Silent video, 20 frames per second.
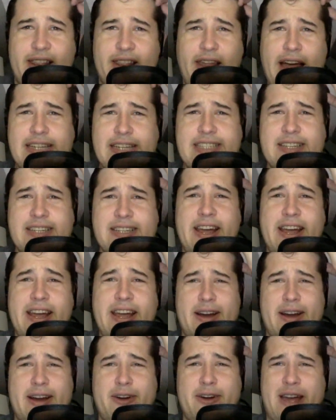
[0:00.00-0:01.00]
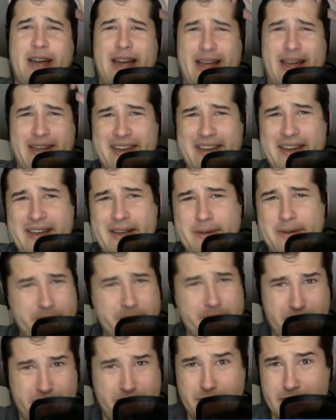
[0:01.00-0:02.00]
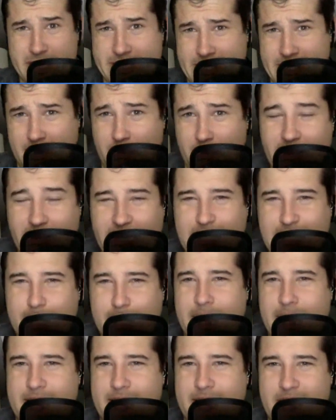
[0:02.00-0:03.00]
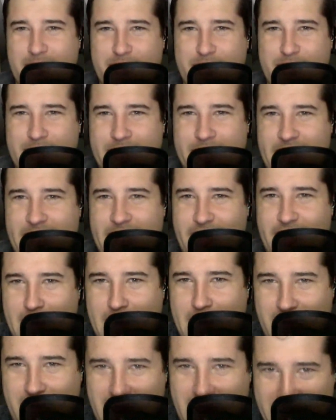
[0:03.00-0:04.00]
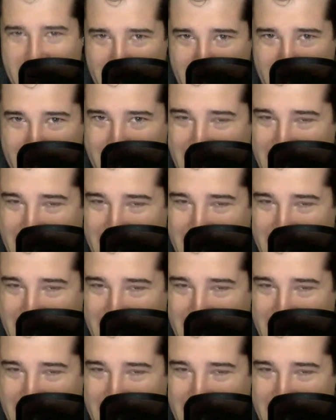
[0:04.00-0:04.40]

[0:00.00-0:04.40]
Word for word: last night, okay. Someone that's been completely off my radar